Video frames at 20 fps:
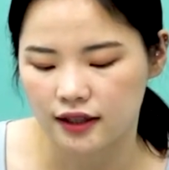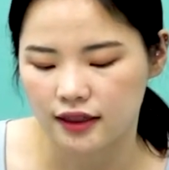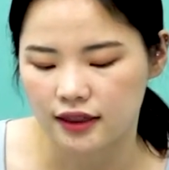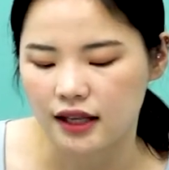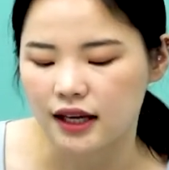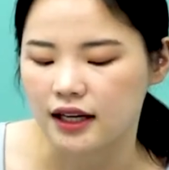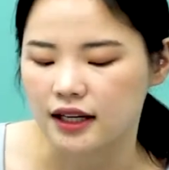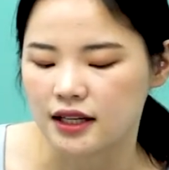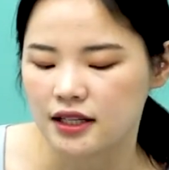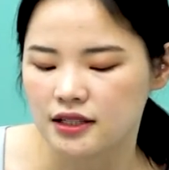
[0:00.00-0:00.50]

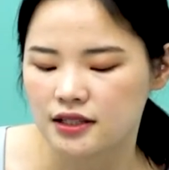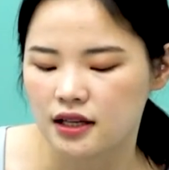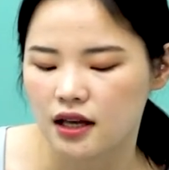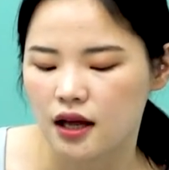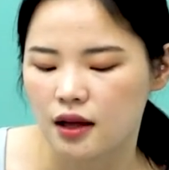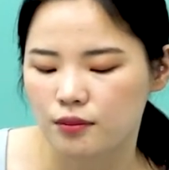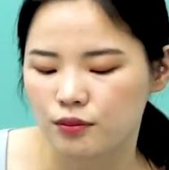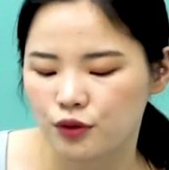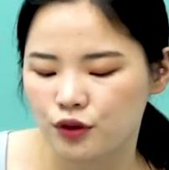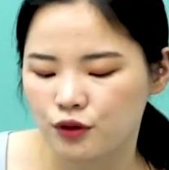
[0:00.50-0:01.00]
That is,
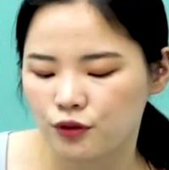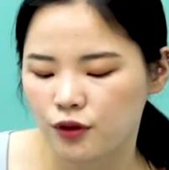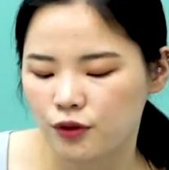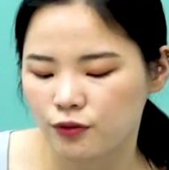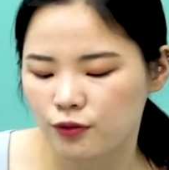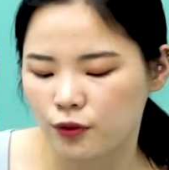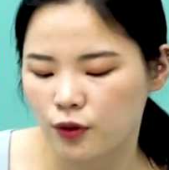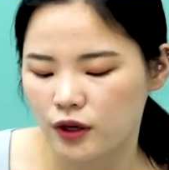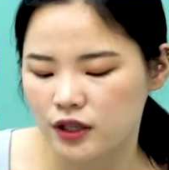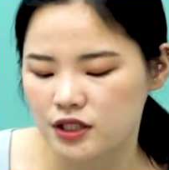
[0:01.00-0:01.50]
move a
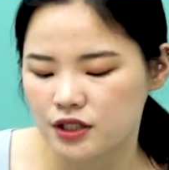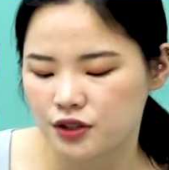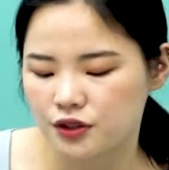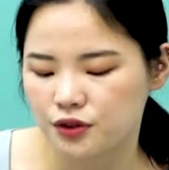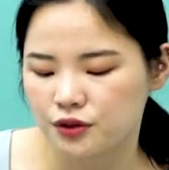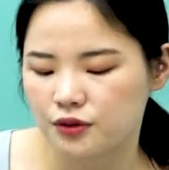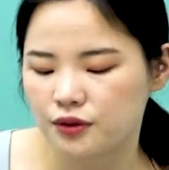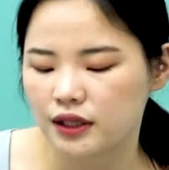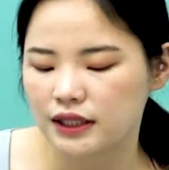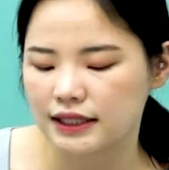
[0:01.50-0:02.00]
force
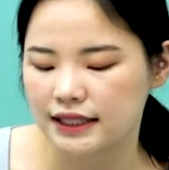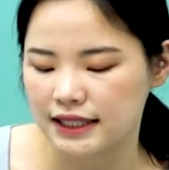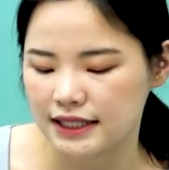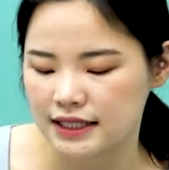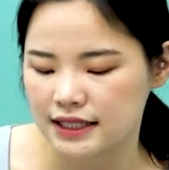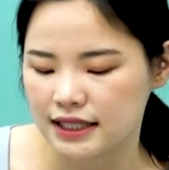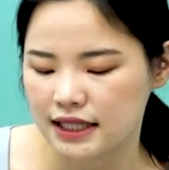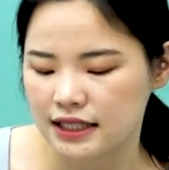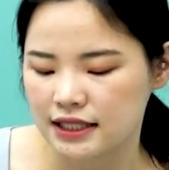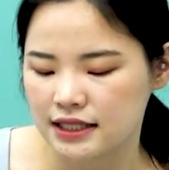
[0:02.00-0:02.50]
through a
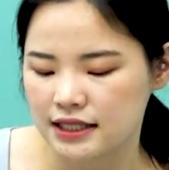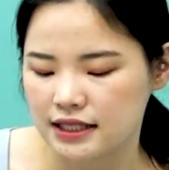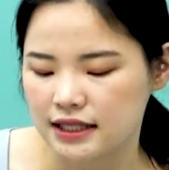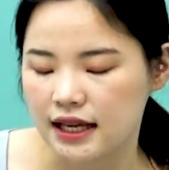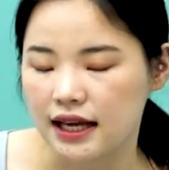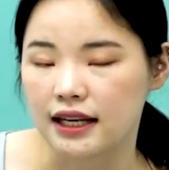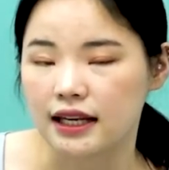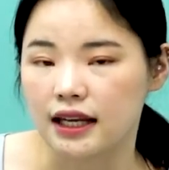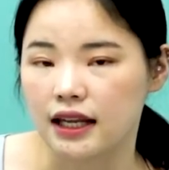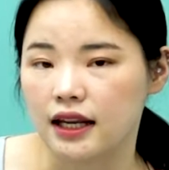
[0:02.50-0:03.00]
distance,
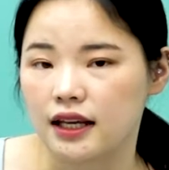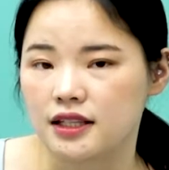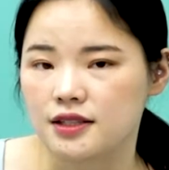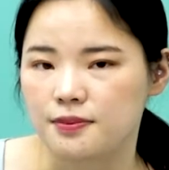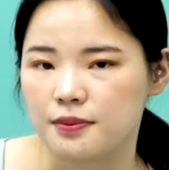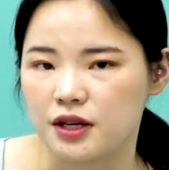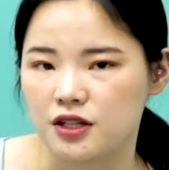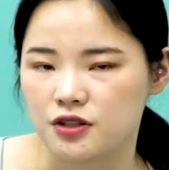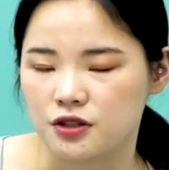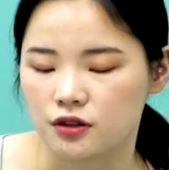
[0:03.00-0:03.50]
and it is
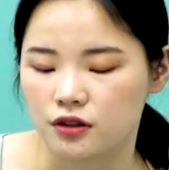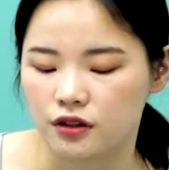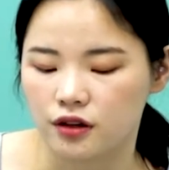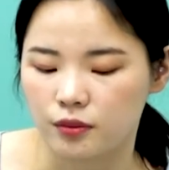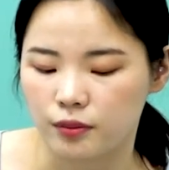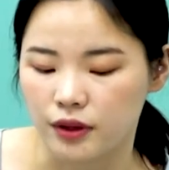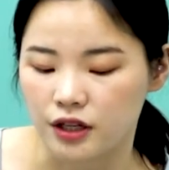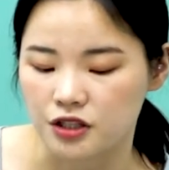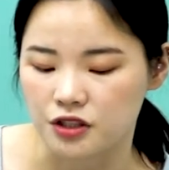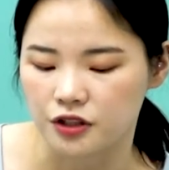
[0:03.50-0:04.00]

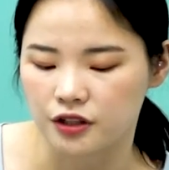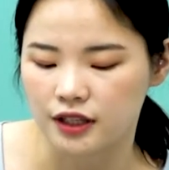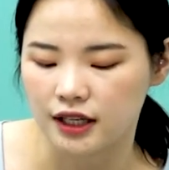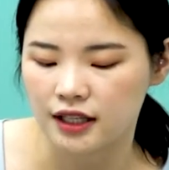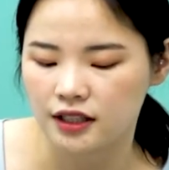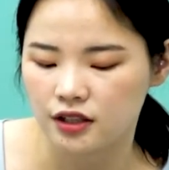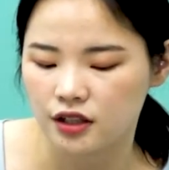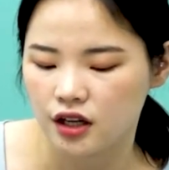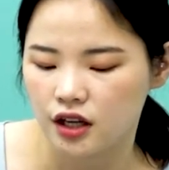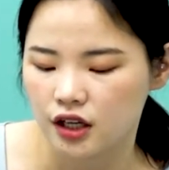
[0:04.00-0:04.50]
measured
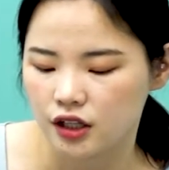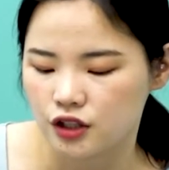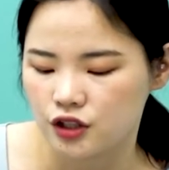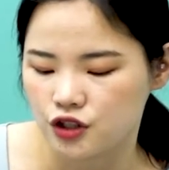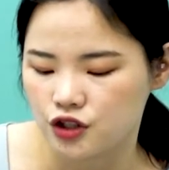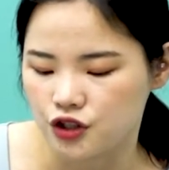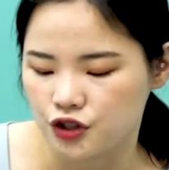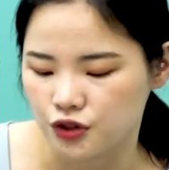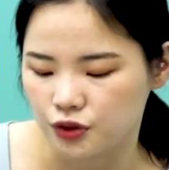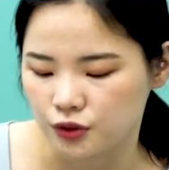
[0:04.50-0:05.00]
in
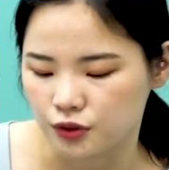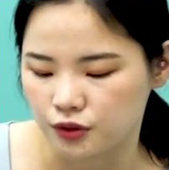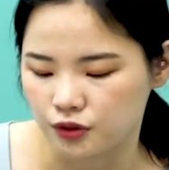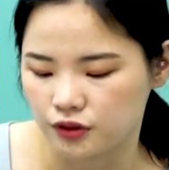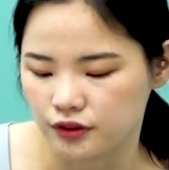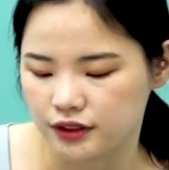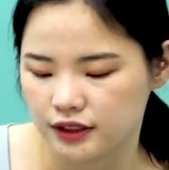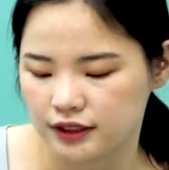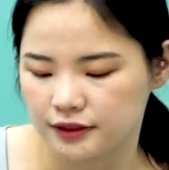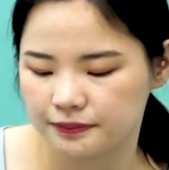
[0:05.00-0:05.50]

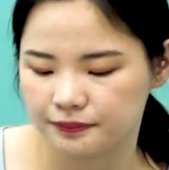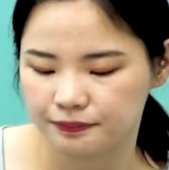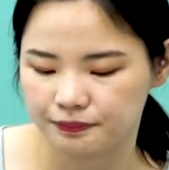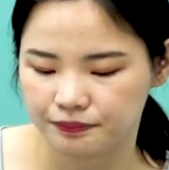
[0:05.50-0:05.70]
joules.